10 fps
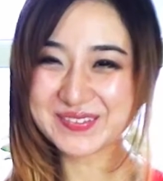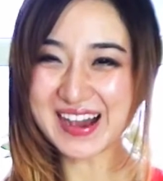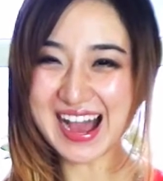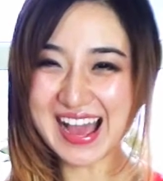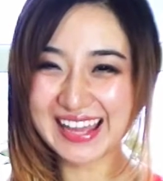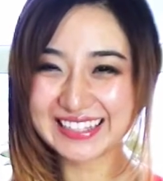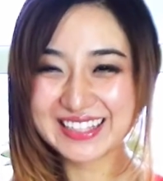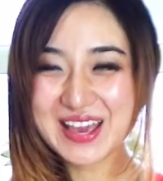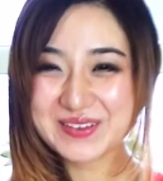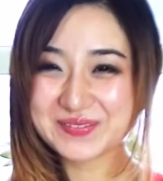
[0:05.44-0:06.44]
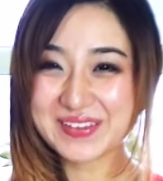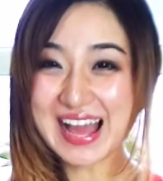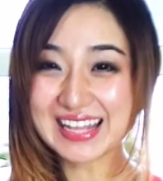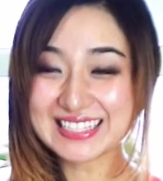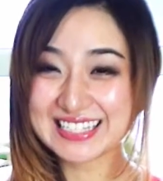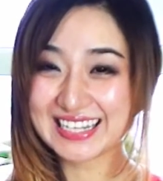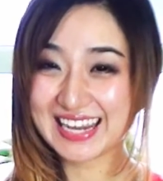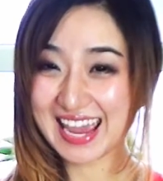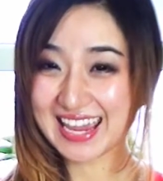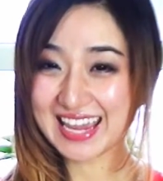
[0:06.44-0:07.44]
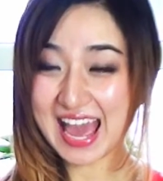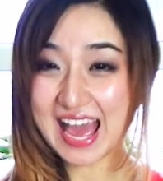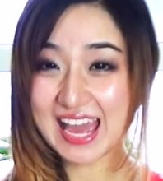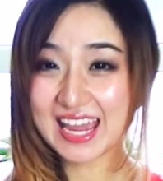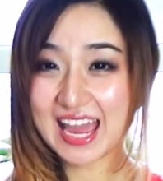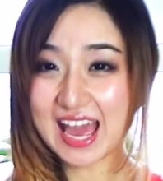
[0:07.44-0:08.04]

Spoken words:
won. But today I